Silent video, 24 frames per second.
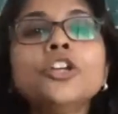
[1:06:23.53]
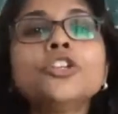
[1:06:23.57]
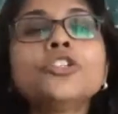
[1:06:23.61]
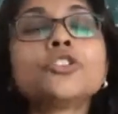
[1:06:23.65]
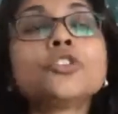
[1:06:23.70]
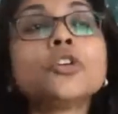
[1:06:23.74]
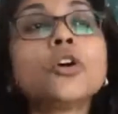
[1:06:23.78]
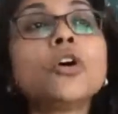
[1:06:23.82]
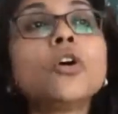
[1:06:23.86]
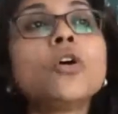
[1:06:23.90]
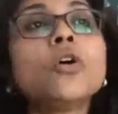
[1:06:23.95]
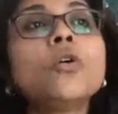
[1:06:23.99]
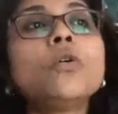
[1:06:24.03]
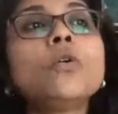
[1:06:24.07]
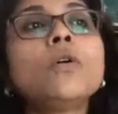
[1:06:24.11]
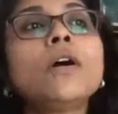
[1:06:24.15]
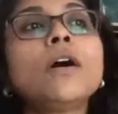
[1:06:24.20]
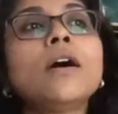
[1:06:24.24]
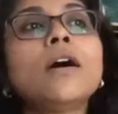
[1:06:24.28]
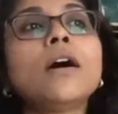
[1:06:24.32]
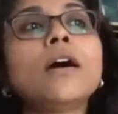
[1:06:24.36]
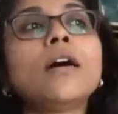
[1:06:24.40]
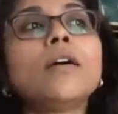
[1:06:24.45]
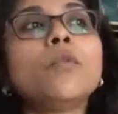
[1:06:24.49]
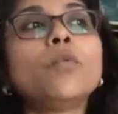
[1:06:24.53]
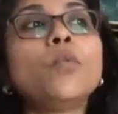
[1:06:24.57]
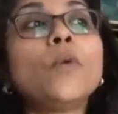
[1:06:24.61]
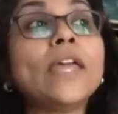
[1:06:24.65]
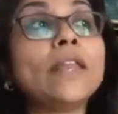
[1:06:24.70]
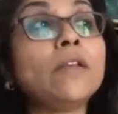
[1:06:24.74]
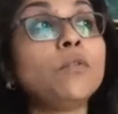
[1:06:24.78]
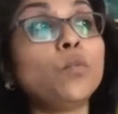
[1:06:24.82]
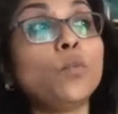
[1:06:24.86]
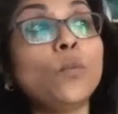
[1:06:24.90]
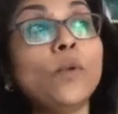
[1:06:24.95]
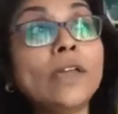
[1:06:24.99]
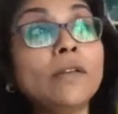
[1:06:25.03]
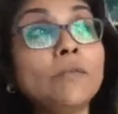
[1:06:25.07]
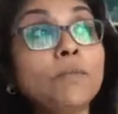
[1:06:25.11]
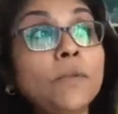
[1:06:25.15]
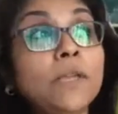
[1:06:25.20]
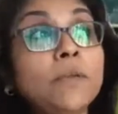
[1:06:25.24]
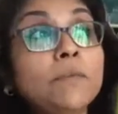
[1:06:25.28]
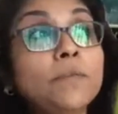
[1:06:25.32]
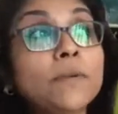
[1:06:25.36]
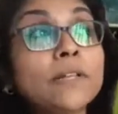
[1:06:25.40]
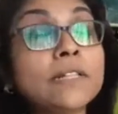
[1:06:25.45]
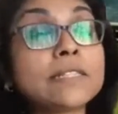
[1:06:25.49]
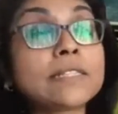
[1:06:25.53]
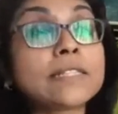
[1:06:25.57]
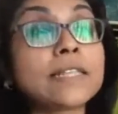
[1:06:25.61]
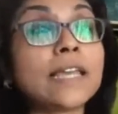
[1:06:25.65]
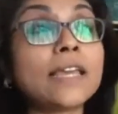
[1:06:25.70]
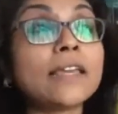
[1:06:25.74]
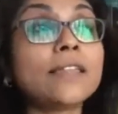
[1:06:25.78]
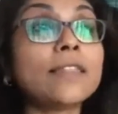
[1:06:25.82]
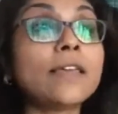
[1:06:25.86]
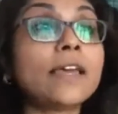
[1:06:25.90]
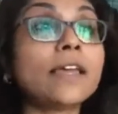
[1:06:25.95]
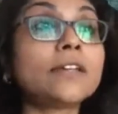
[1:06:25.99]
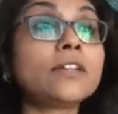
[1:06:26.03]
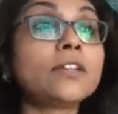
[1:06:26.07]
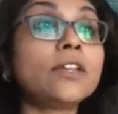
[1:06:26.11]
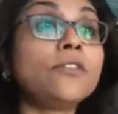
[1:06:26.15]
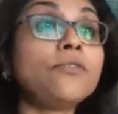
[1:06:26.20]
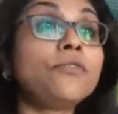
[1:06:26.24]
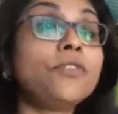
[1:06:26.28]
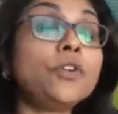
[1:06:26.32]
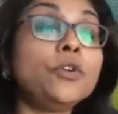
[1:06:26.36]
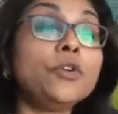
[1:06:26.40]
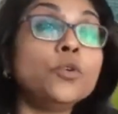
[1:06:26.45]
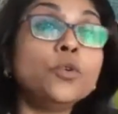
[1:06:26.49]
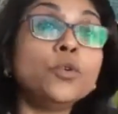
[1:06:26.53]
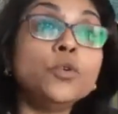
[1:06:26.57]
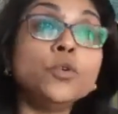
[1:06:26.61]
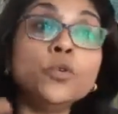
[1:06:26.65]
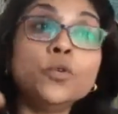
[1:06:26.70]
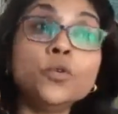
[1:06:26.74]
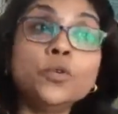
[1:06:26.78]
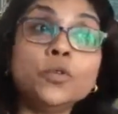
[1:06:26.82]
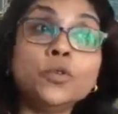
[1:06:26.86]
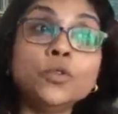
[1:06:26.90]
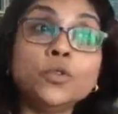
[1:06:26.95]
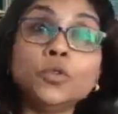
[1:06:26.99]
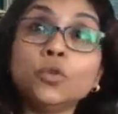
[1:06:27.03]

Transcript: So when, when people say that if you